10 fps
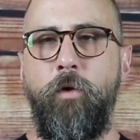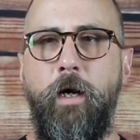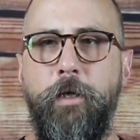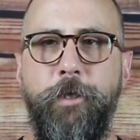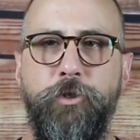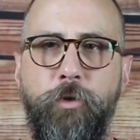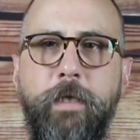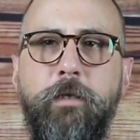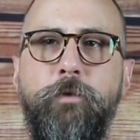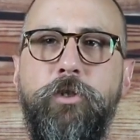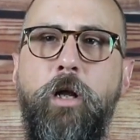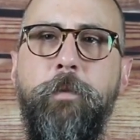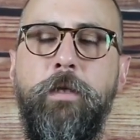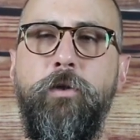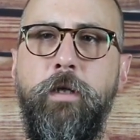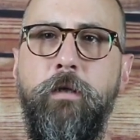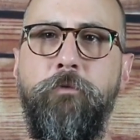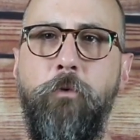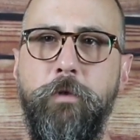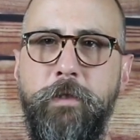A trait that we should all be looking
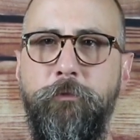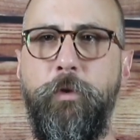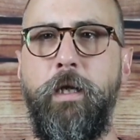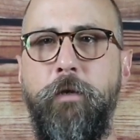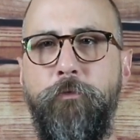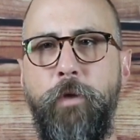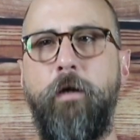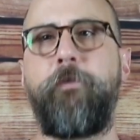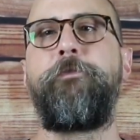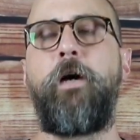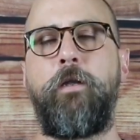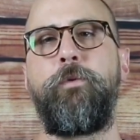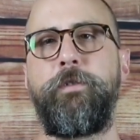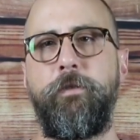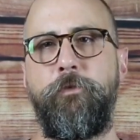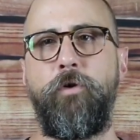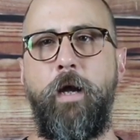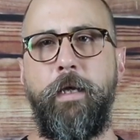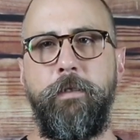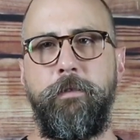for is if we are followers of
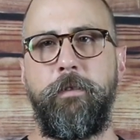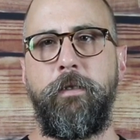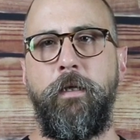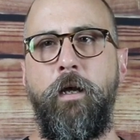Christ,